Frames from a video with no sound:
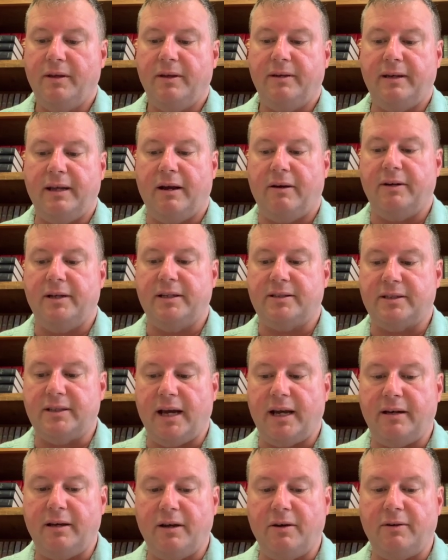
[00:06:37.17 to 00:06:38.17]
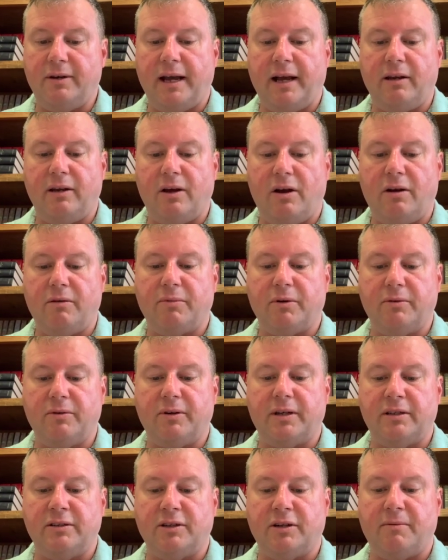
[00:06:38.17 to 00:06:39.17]
Now, it's not known how long
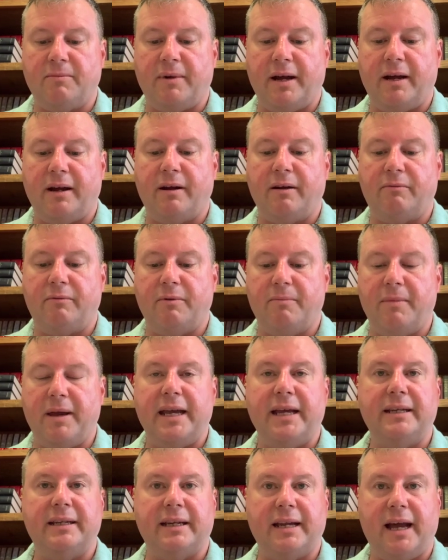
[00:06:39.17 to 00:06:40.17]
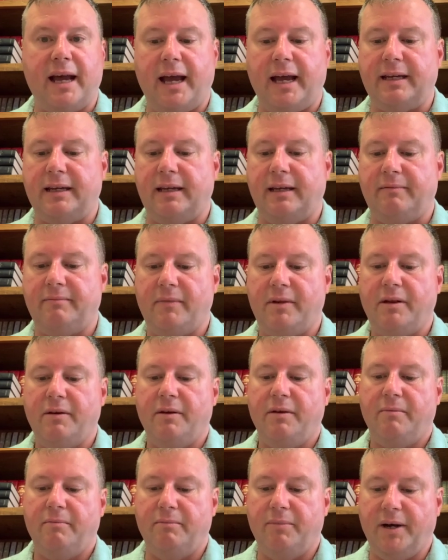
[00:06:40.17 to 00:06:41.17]
Baruch and Jeremiah remained in hiding,
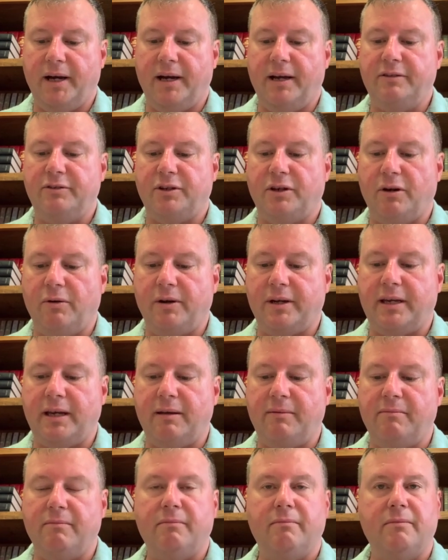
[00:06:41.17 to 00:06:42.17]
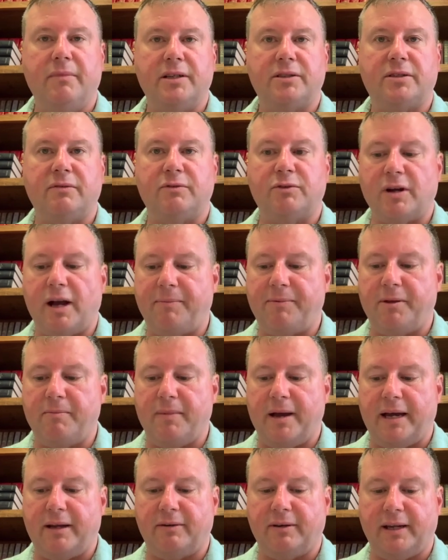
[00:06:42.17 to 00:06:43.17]
but Jehoiakim must have dropped the
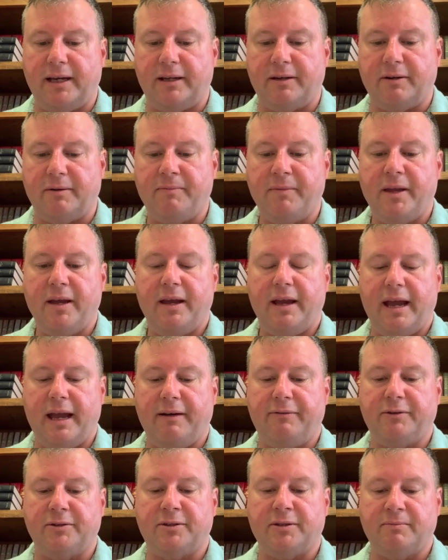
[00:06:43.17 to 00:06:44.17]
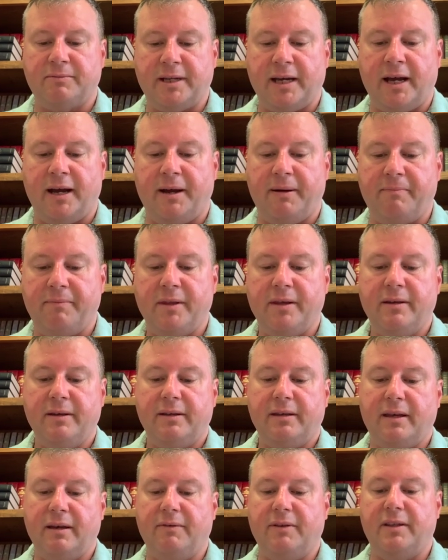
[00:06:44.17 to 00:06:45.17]
matter later after some time,
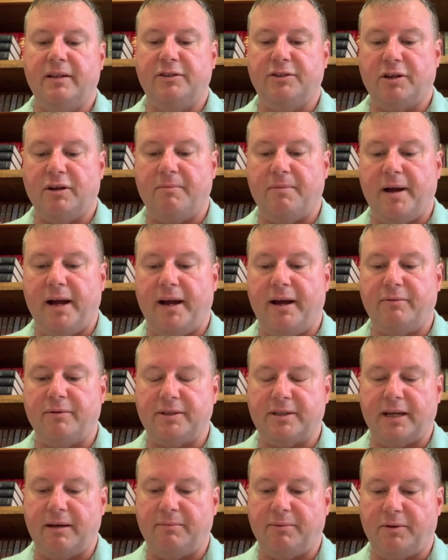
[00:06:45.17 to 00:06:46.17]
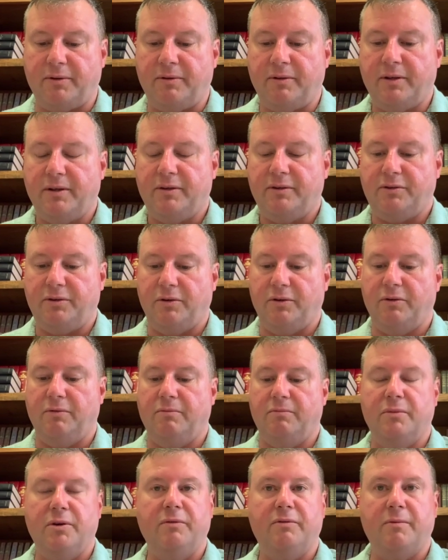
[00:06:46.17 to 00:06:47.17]
given that Jeremiah was able to
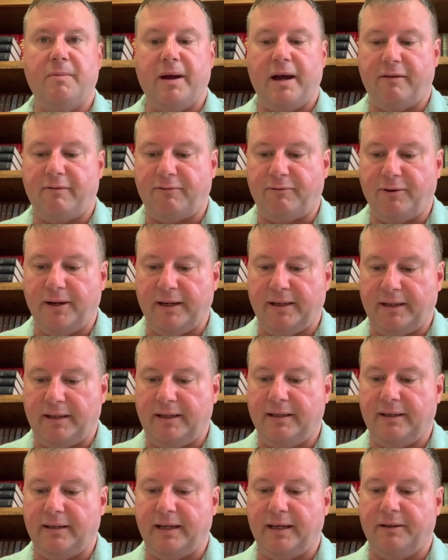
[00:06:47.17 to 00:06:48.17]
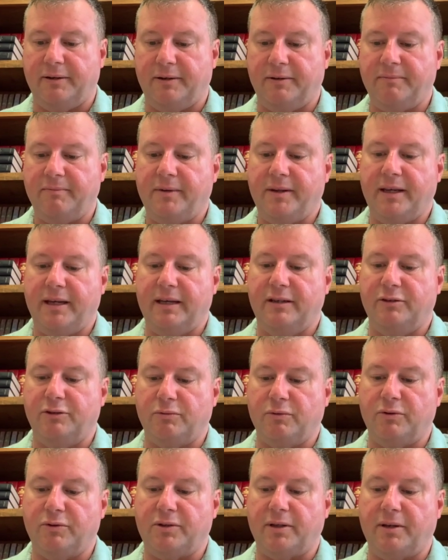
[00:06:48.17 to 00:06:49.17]
move about freely later in
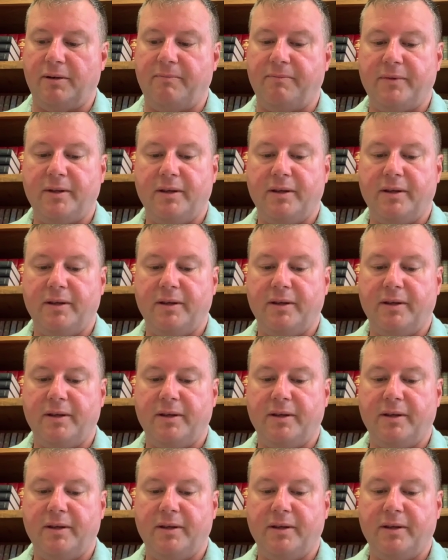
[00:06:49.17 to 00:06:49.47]
Jerusalem.